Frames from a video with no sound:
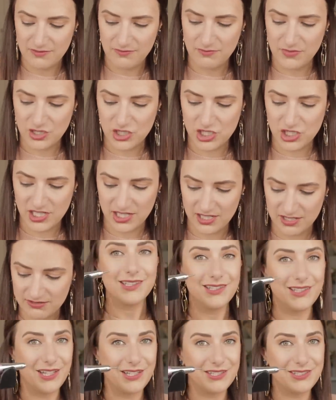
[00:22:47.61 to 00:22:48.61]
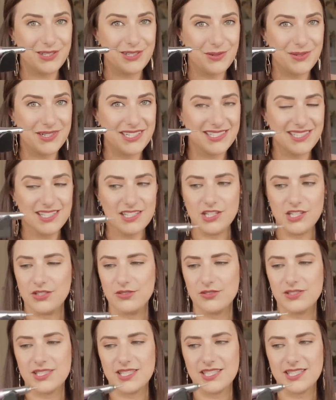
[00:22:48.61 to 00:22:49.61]
machine like so when it's in
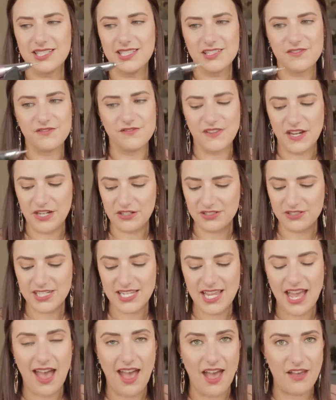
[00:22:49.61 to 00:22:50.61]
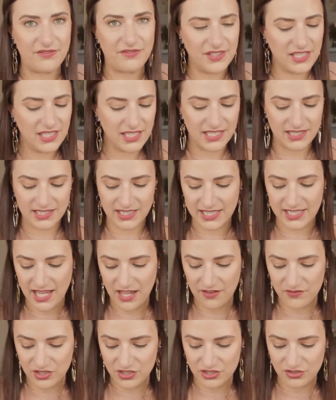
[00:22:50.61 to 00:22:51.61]
use this is very heavy and like
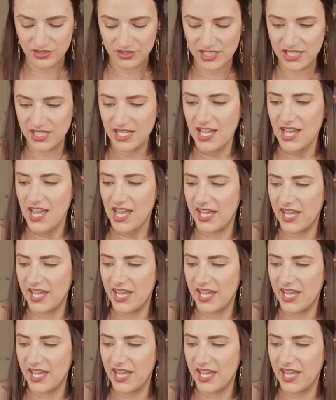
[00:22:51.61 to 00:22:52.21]
heavy duty